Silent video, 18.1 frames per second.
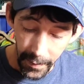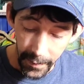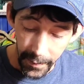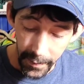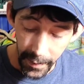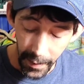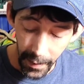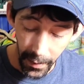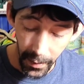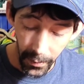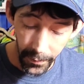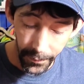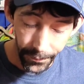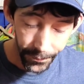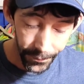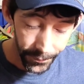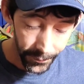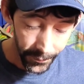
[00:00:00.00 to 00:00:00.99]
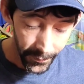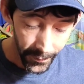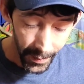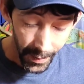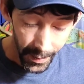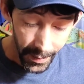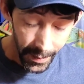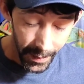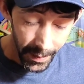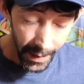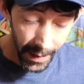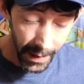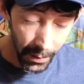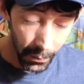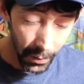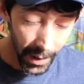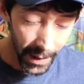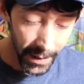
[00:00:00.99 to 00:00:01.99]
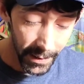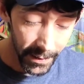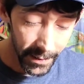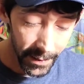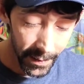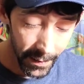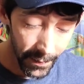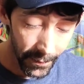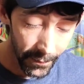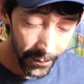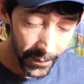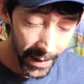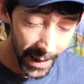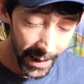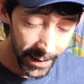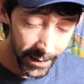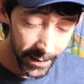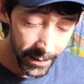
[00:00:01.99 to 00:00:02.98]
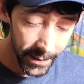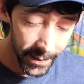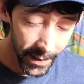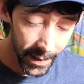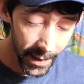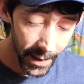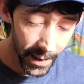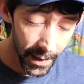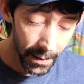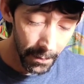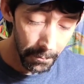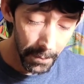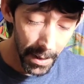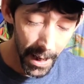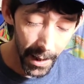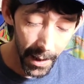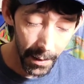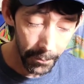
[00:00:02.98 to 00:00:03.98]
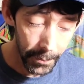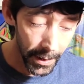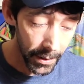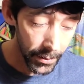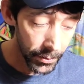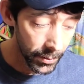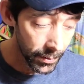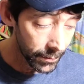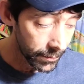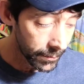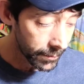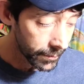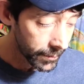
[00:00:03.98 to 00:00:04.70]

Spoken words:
So, anyways, that is my opinion.